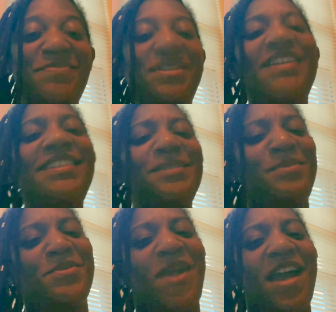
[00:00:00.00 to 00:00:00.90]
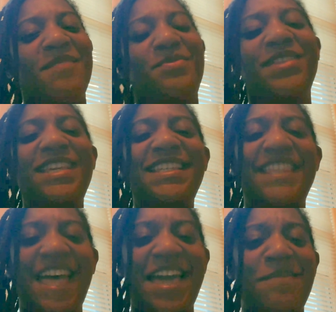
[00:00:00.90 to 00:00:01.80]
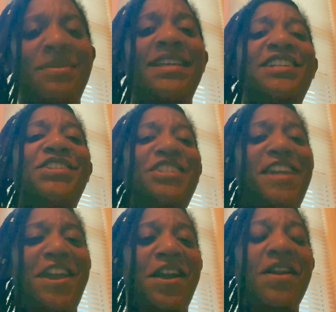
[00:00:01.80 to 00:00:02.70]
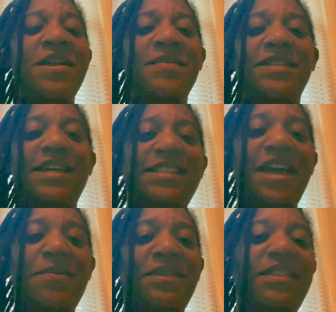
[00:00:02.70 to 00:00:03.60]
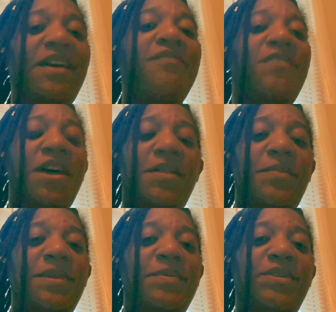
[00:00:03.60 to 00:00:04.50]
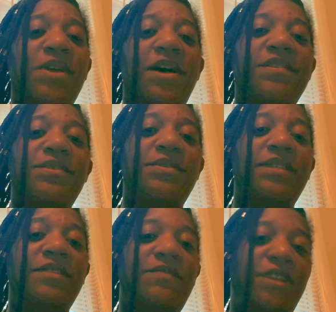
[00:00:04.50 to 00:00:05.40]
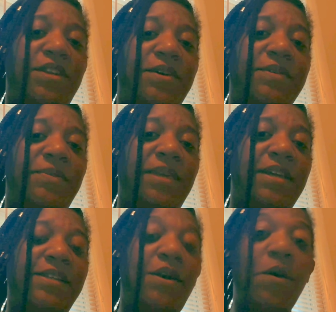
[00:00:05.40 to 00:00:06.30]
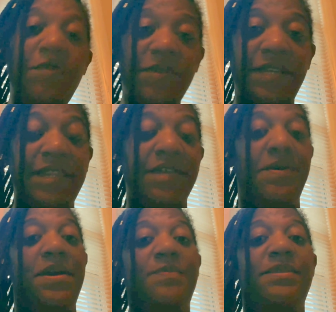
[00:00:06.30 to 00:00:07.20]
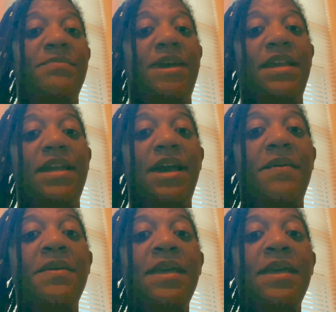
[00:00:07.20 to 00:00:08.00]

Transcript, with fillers: Please subscribe, please like, please share, because I would love for other people to also see the videos because hopefully they'll help somebody out